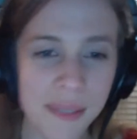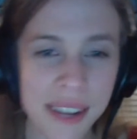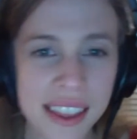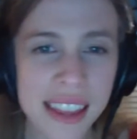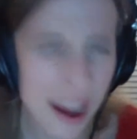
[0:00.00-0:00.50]

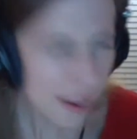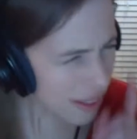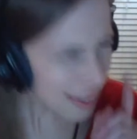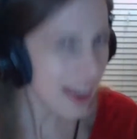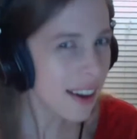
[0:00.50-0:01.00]
getting
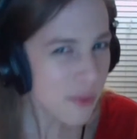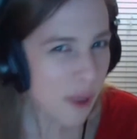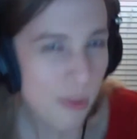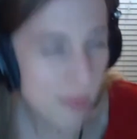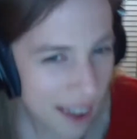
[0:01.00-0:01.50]
count, counting
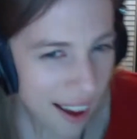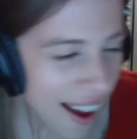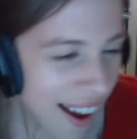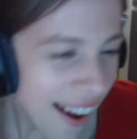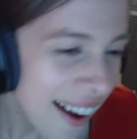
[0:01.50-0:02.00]
wrong, but
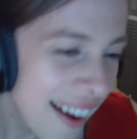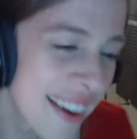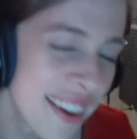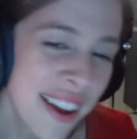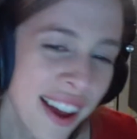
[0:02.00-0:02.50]
uh,
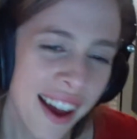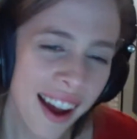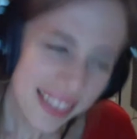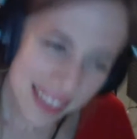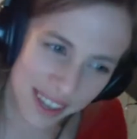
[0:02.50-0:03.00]

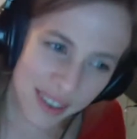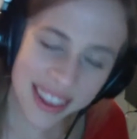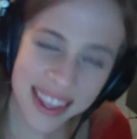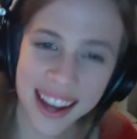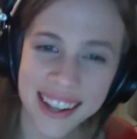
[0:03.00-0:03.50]
I think you
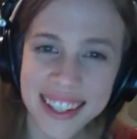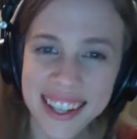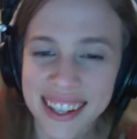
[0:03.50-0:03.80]
get the idea.